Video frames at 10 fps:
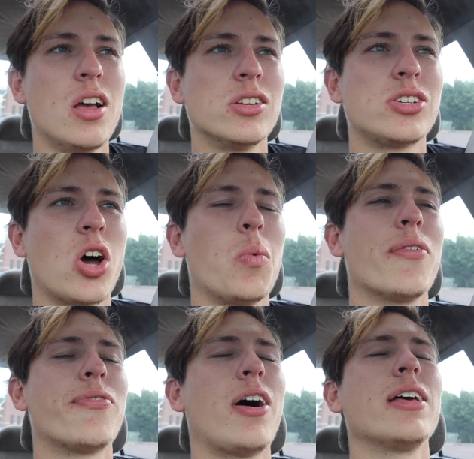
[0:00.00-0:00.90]
So we
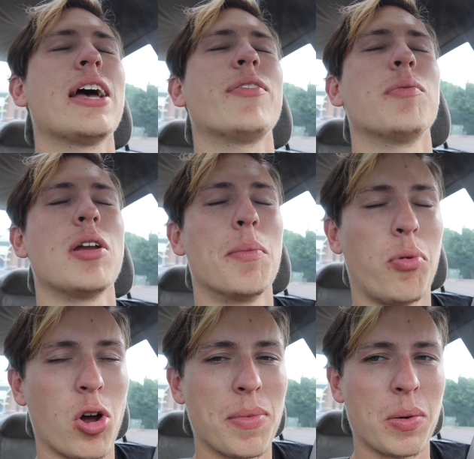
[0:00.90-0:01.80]
finally have an
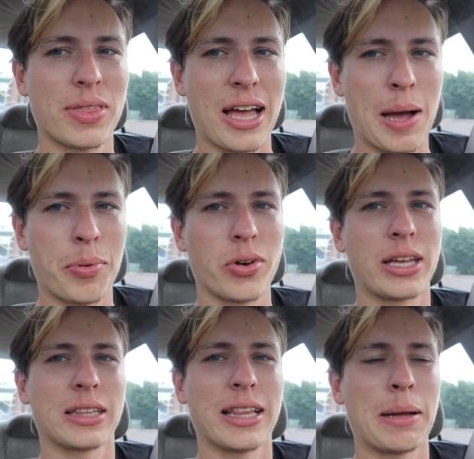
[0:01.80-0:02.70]
appointment with Apple to
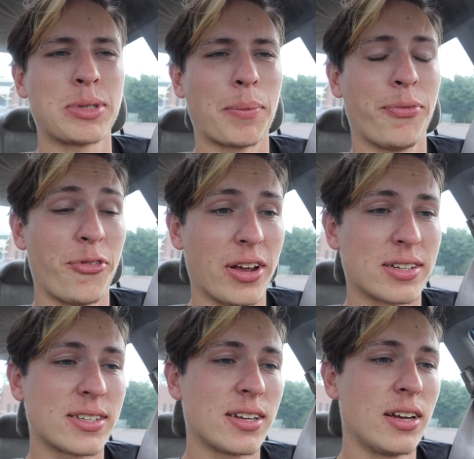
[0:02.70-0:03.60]
get the laptop
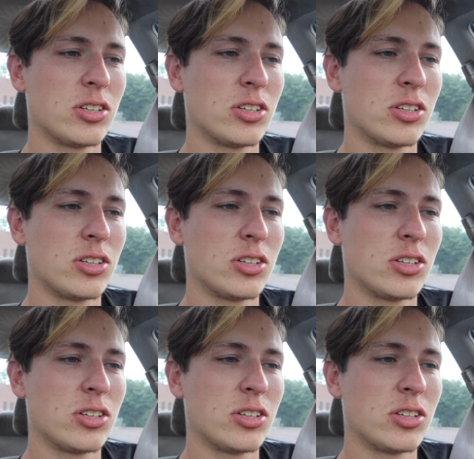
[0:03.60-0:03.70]
fixed,